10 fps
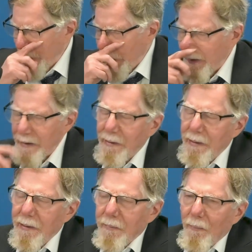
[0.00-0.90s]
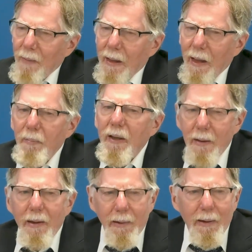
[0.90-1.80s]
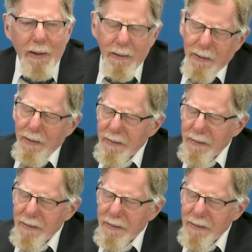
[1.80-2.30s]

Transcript: had a, I mean, I